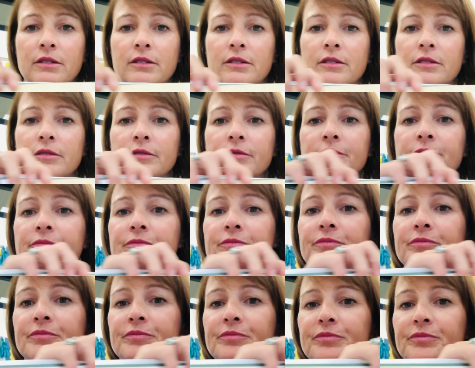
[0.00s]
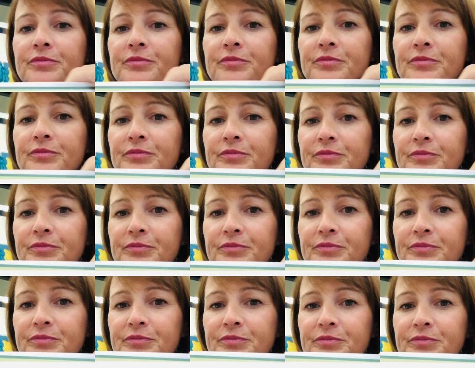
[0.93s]

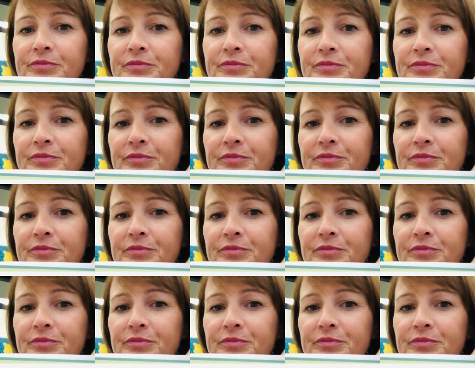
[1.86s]
(silence)